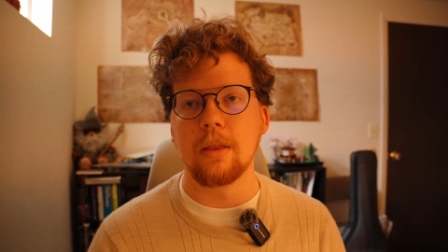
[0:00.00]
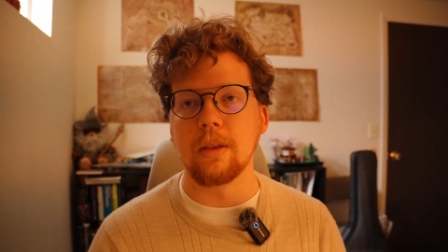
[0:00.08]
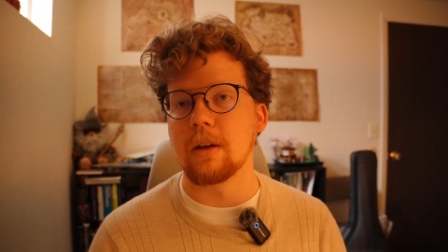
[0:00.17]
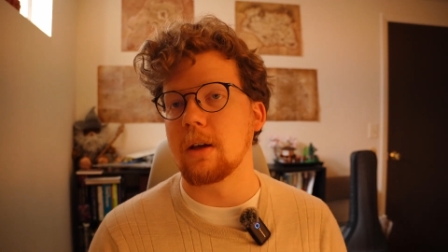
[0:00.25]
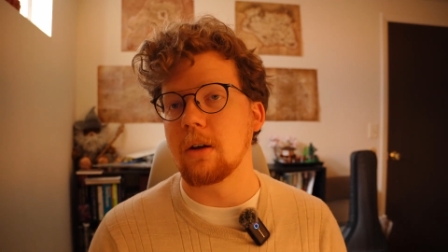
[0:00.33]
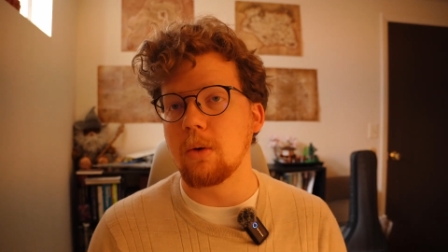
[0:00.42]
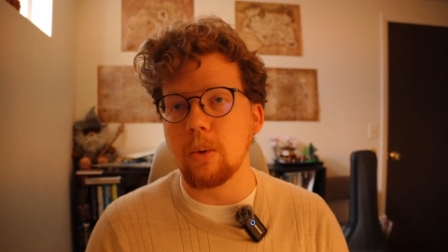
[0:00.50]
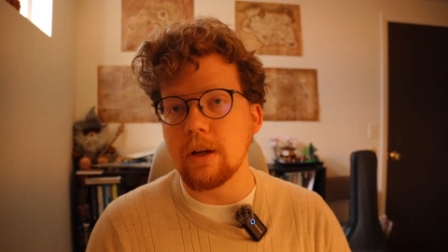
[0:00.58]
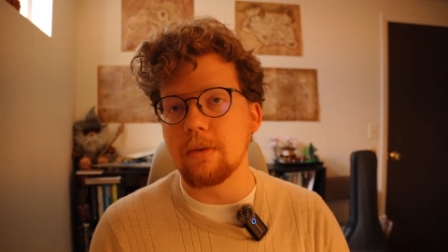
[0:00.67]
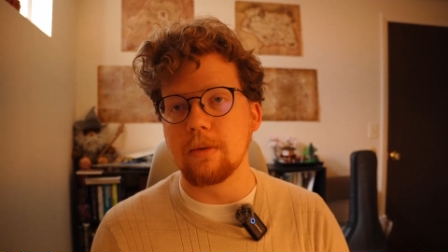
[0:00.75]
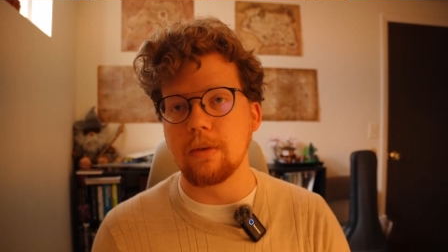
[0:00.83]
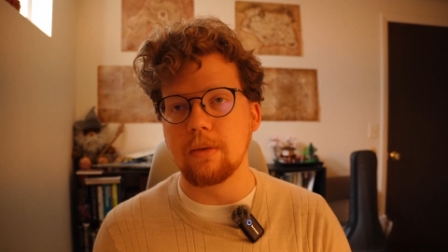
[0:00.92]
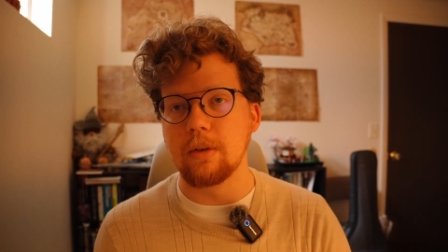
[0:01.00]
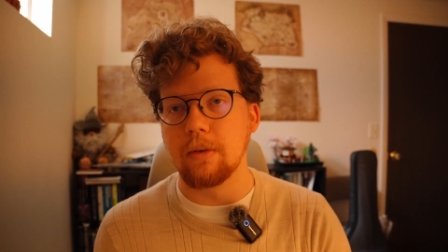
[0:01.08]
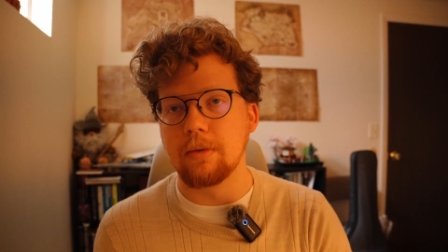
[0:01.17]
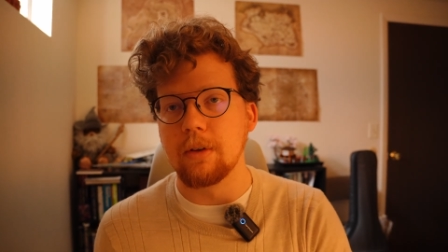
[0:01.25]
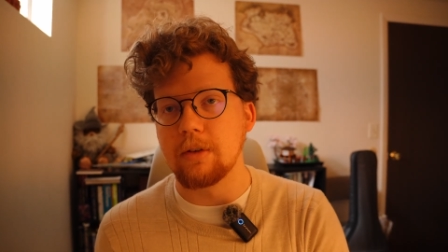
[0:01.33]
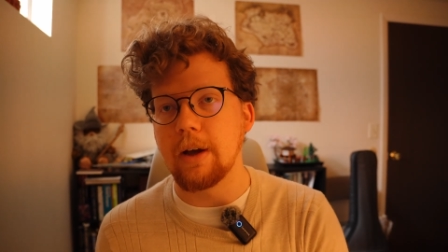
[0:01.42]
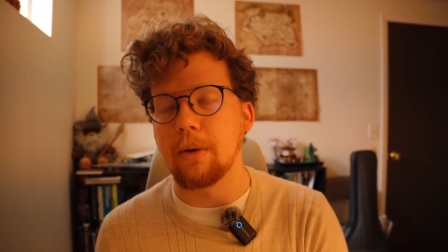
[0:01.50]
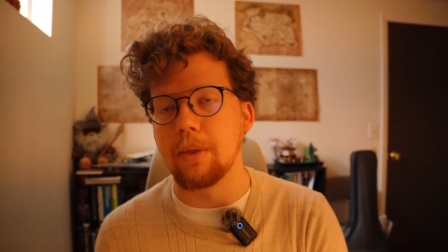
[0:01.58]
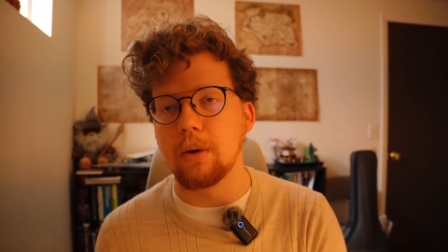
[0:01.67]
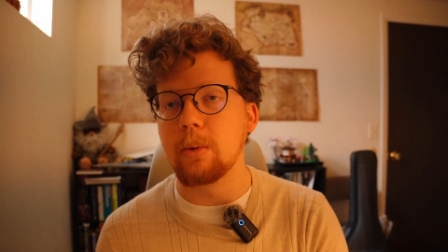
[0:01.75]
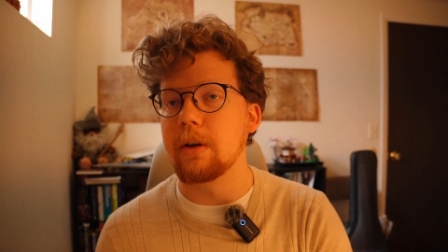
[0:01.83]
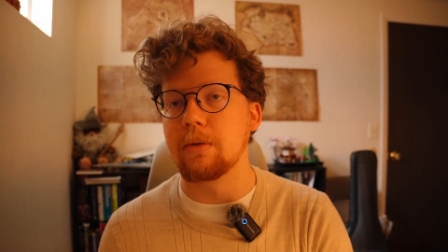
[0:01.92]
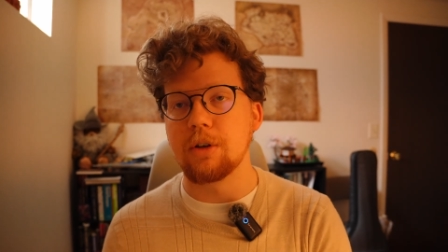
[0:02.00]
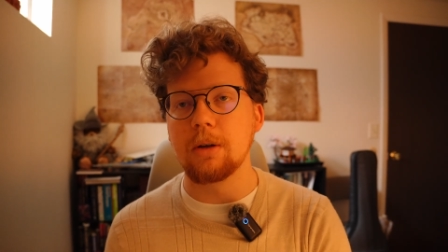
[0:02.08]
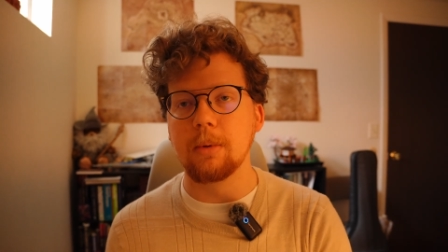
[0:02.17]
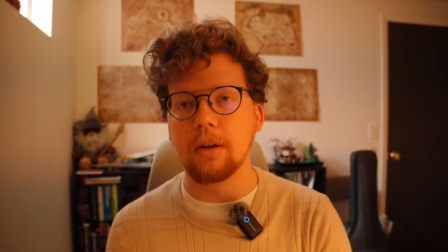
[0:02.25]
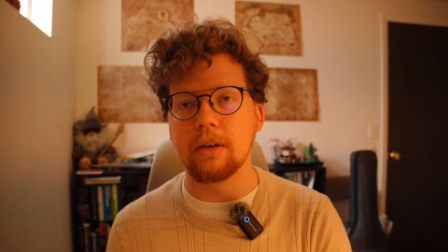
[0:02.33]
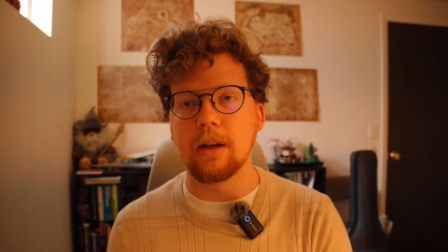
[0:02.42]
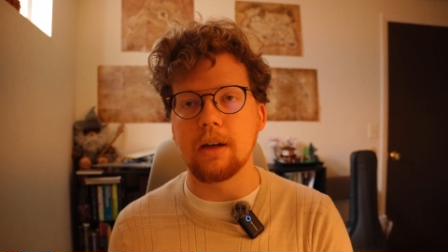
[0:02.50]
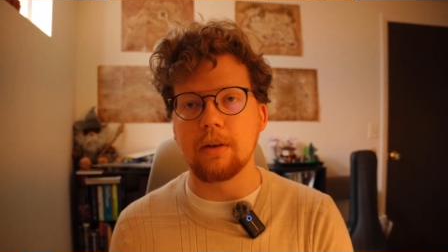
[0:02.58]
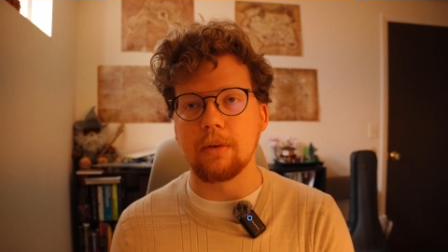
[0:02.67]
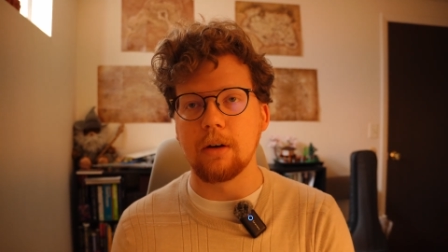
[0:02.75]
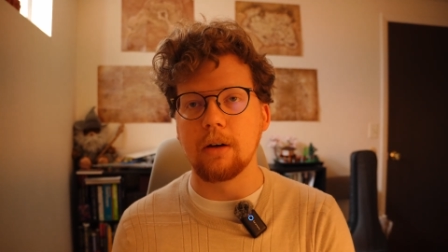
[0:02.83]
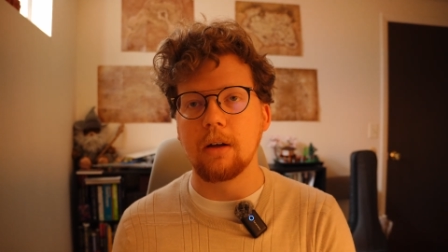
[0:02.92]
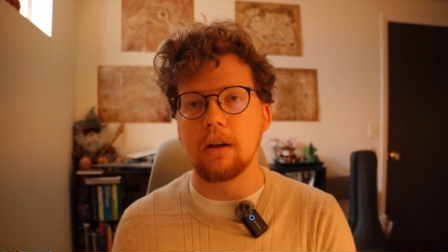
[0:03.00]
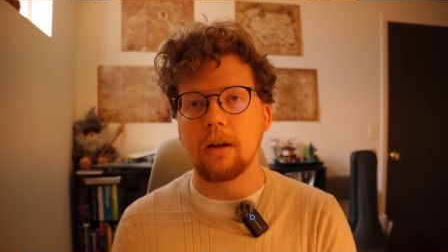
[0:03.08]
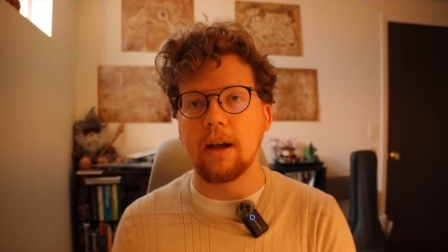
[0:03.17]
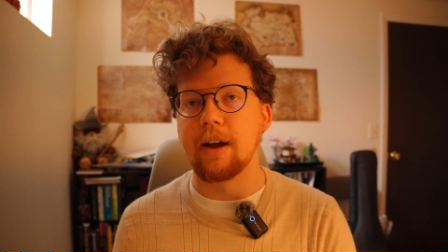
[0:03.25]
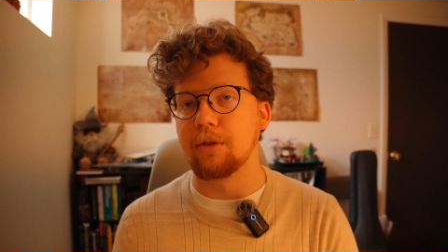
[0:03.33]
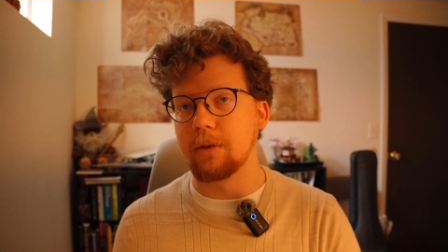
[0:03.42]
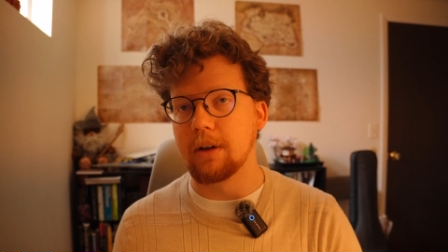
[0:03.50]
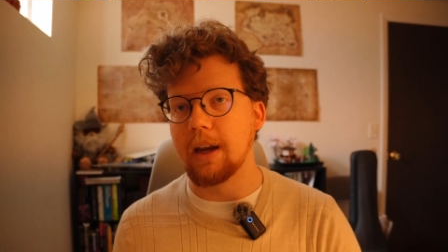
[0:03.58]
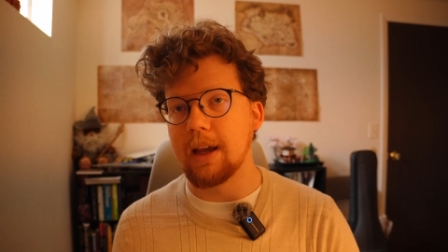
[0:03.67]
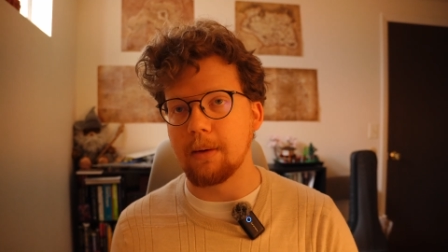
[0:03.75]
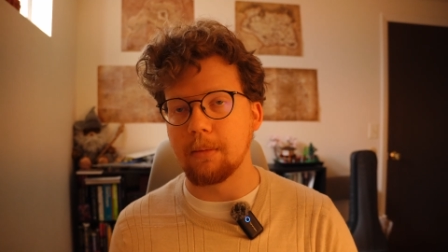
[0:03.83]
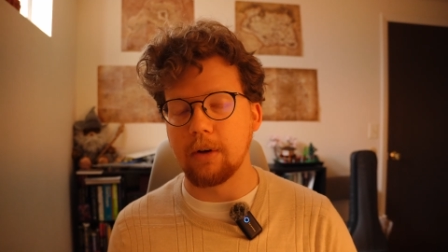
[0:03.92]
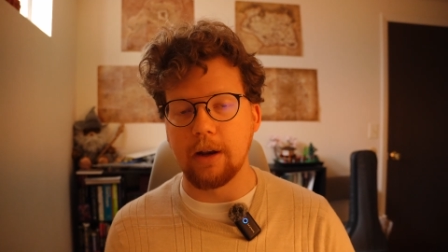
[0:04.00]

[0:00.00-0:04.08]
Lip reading: The Queen of the South, the Queen of Sheba, is not even actually named.